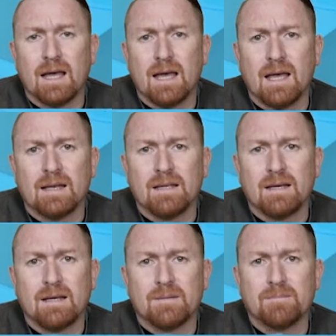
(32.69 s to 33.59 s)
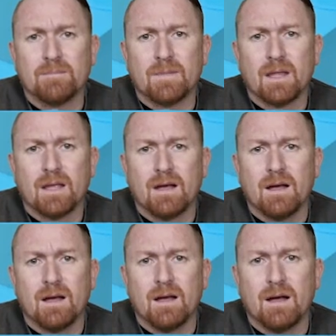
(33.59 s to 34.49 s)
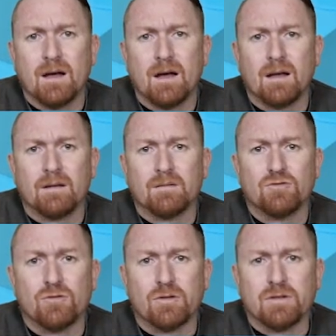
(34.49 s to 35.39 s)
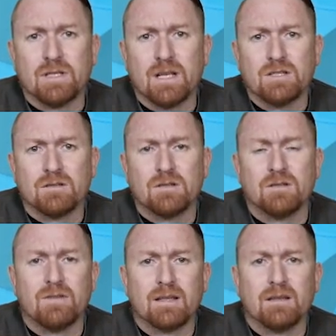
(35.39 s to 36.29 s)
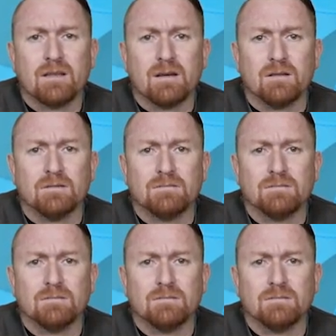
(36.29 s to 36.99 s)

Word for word: And uh, I draw your attention to the fact that they, are,